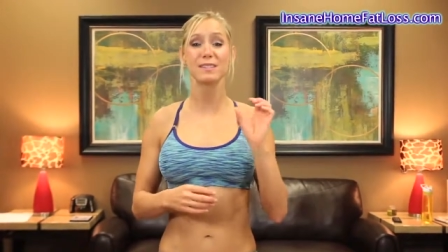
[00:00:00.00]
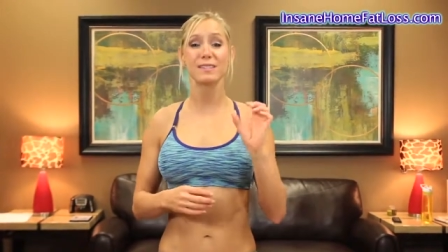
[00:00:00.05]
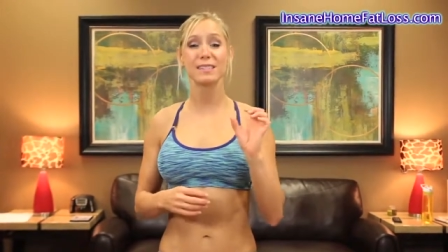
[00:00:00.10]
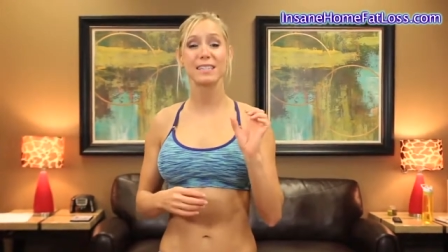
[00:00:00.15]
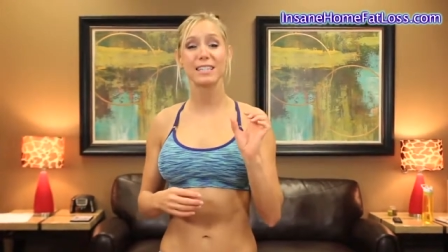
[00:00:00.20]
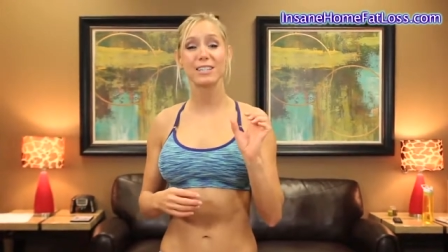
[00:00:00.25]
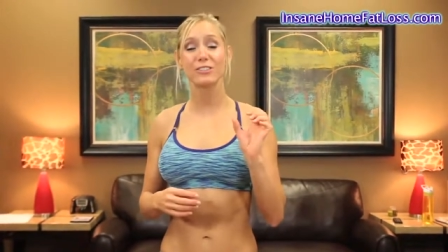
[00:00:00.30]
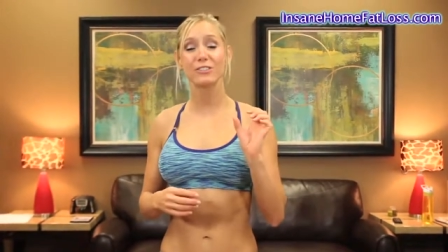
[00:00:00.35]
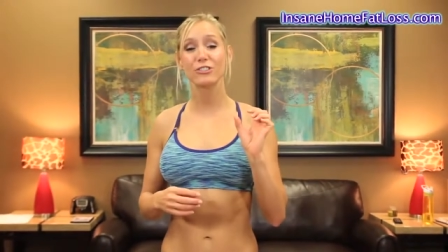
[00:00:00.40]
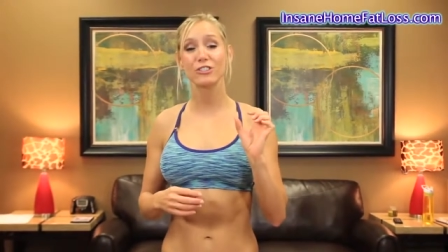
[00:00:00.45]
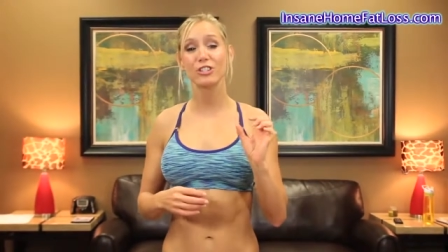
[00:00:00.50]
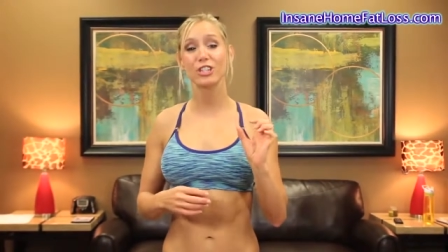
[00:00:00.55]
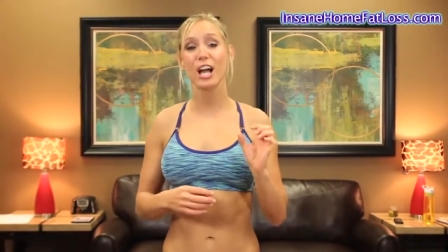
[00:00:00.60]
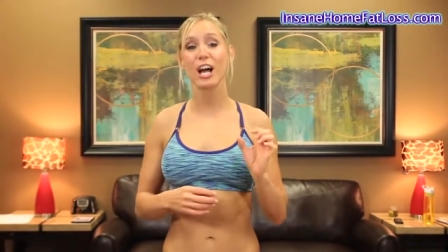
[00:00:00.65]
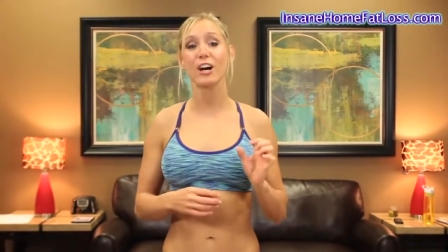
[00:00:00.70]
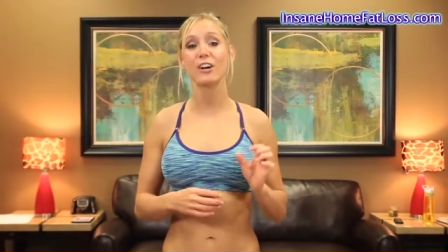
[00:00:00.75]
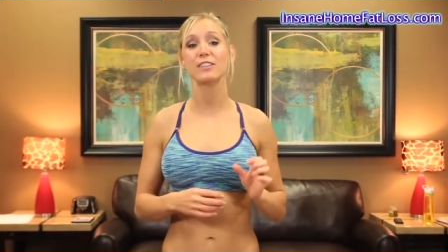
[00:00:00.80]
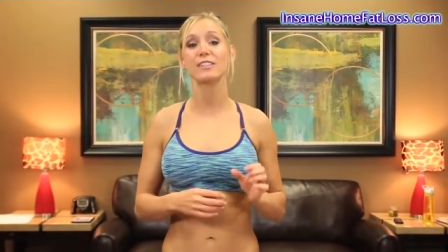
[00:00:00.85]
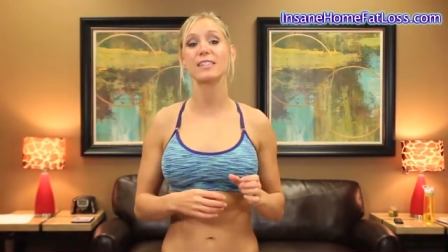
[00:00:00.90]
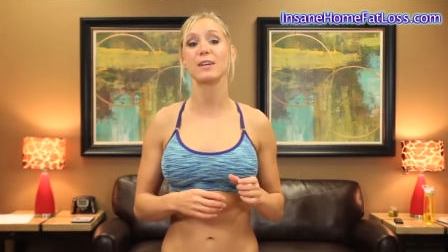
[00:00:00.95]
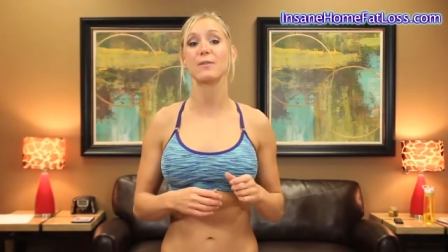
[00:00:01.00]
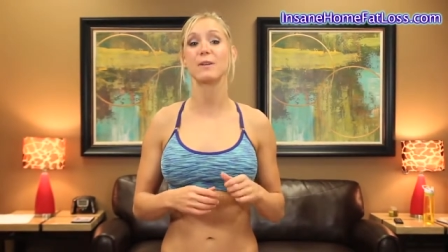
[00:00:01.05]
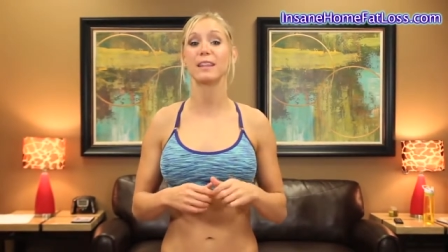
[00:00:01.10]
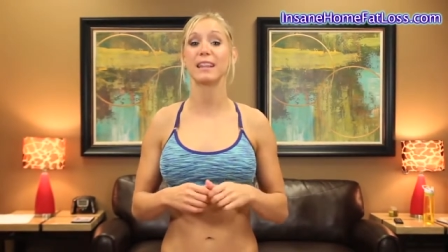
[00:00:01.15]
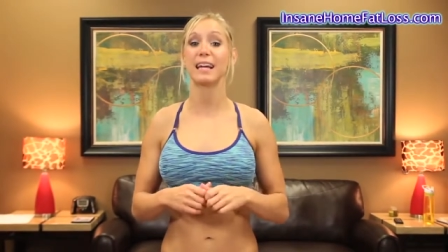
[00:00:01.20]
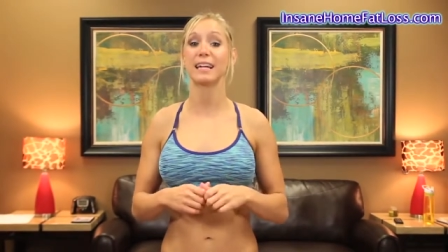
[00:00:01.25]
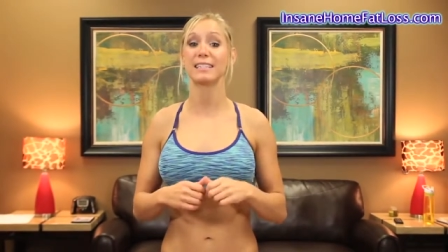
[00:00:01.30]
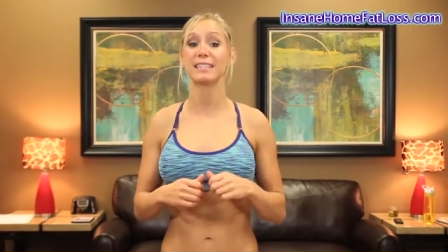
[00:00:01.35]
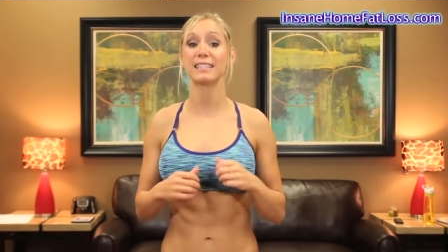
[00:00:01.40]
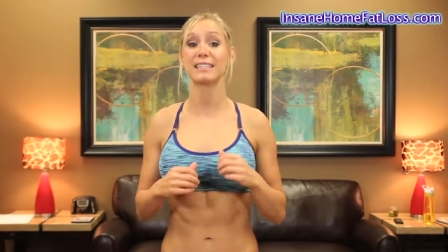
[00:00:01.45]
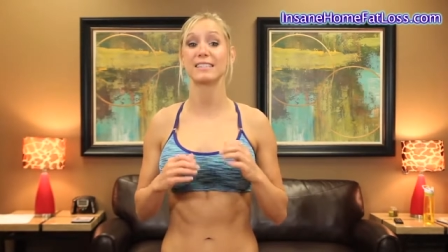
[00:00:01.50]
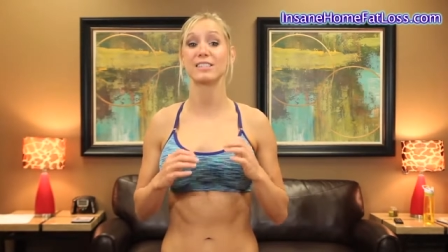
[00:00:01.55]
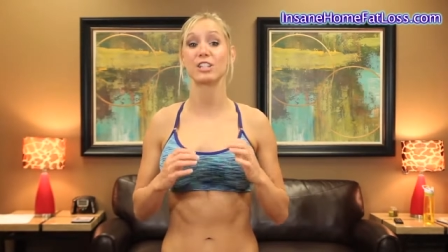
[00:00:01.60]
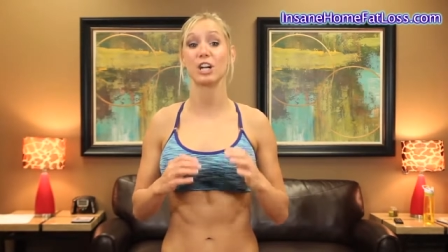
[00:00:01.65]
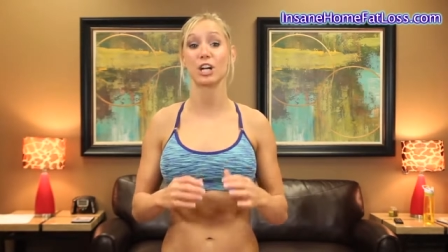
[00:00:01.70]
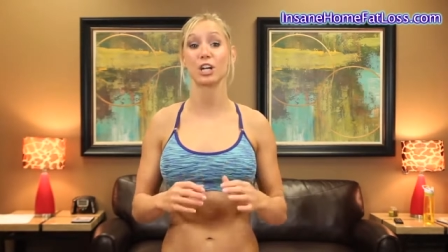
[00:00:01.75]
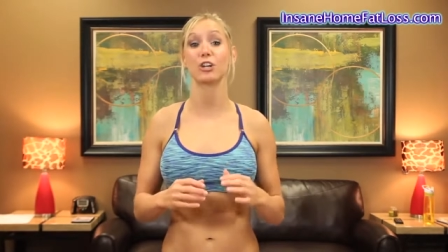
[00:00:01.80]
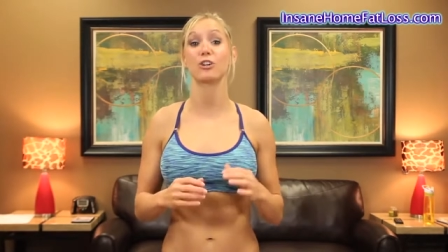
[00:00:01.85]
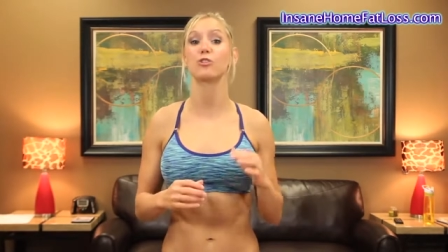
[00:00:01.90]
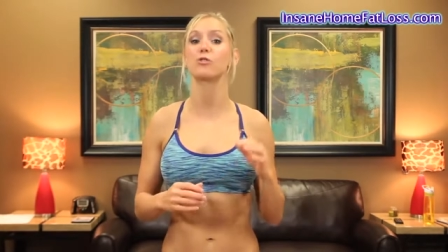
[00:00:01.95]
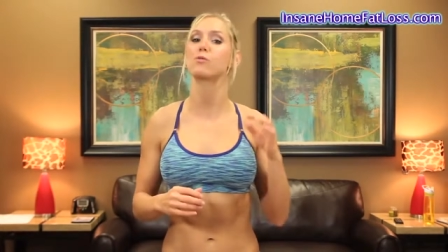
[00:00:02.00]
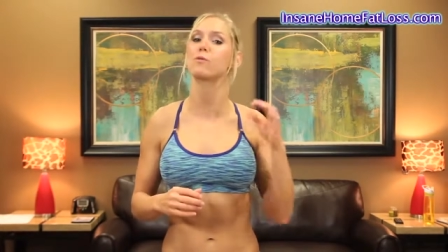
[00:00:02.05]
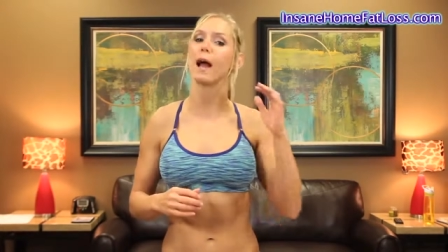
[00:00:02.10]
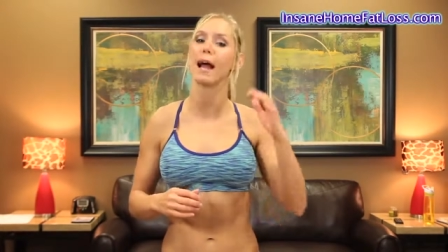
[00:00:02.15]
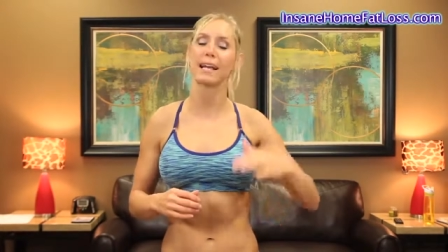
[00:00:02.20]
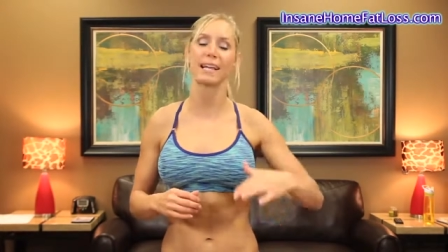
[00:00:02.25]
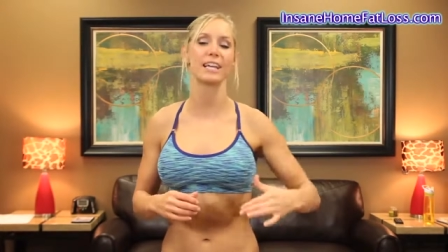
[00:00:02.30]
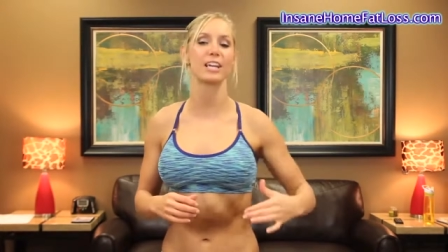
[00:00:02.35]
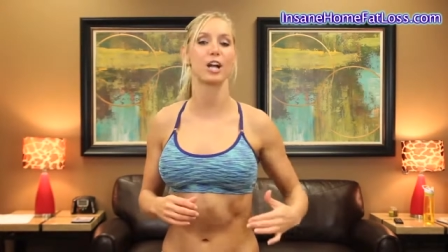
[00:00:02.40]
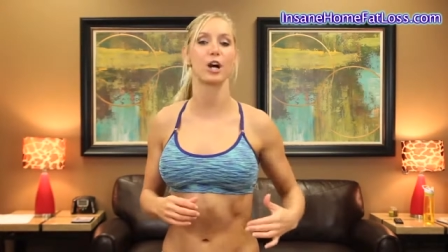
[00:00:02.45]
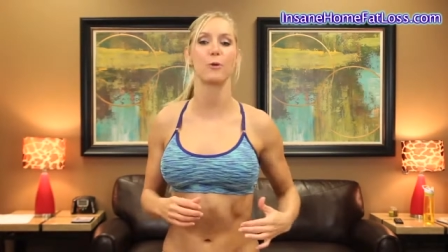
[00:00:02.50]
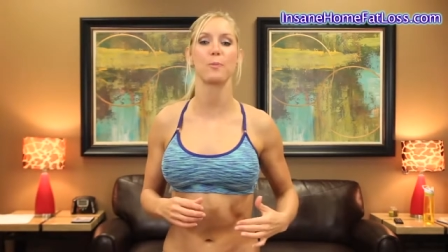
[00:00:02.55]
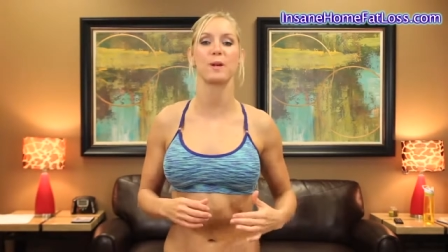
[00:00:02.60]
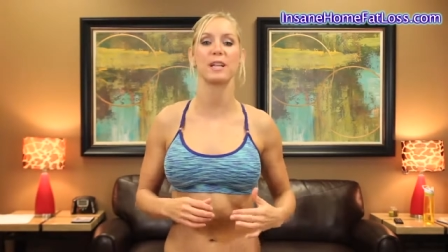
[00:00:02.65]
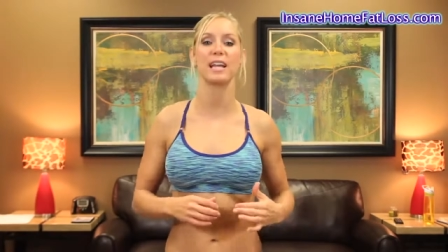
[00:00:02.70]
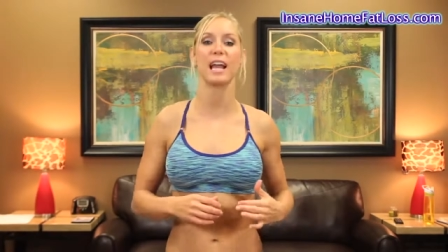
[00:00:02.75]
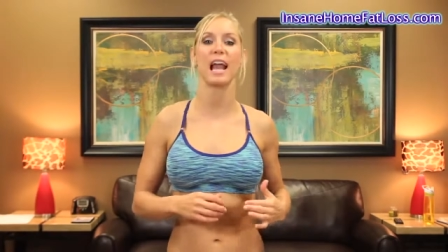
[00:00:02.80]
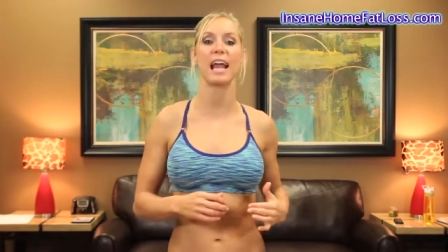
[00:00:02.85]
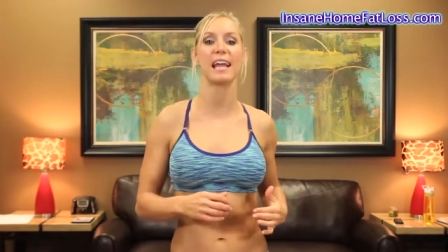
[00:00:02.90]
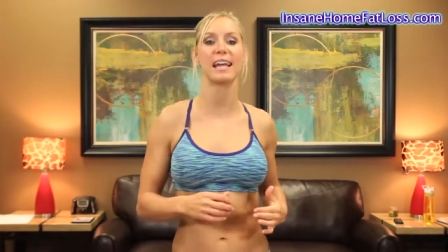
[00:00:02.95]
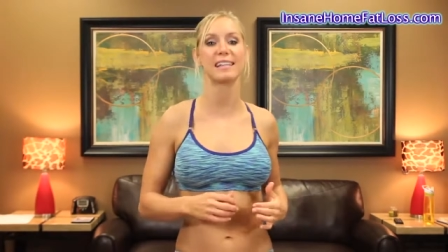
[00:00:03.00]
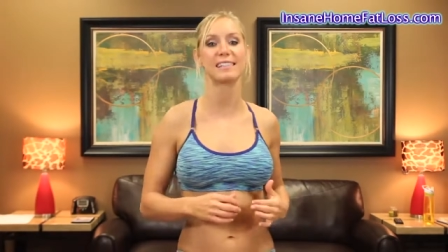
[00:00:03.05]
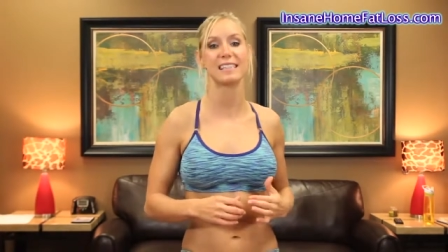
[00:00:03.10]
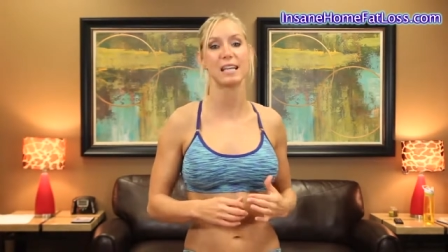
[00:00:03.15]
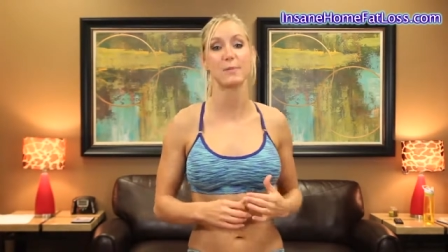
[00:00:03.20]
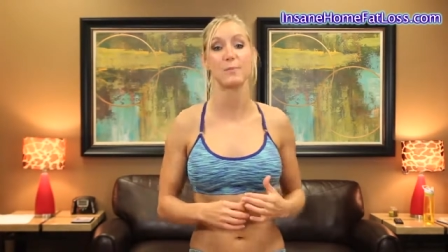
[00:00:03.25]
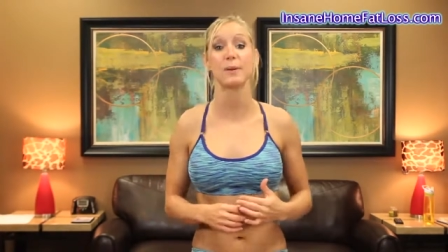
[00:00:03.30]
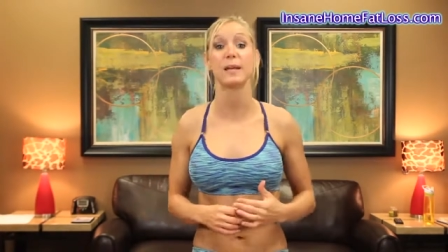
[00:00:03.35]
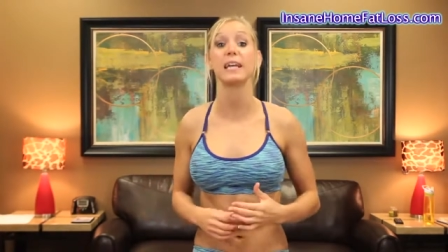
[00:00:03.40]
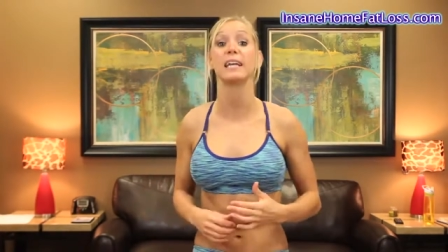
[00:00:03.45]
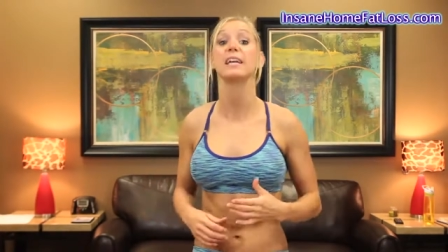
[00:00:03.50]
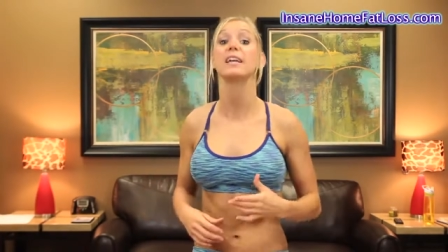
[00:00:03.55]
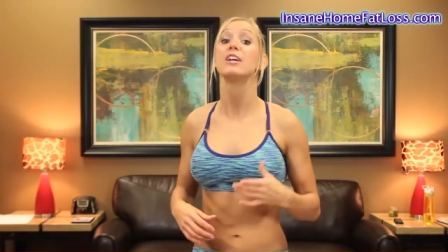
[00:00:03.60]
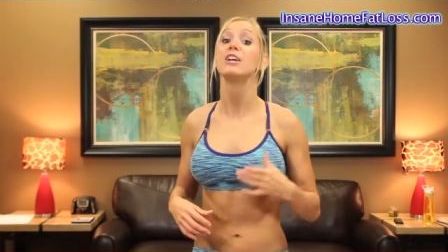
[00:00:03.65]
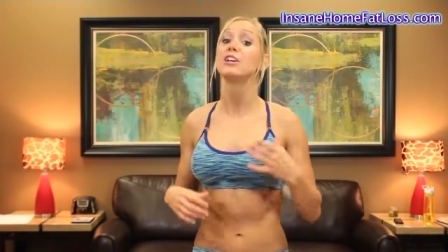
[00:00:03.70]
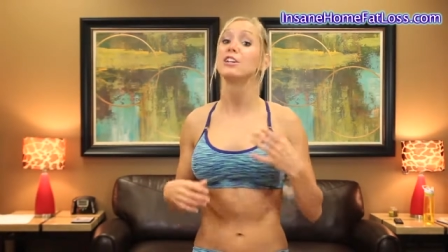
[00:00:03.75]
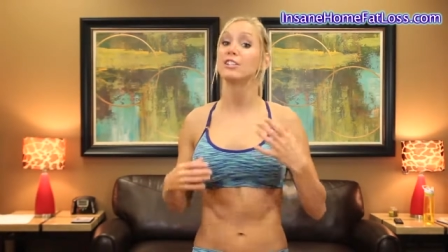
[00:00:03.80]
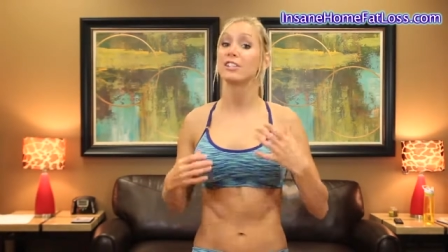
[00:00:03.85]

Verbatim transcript: little shells that we like to start cracking open ASAP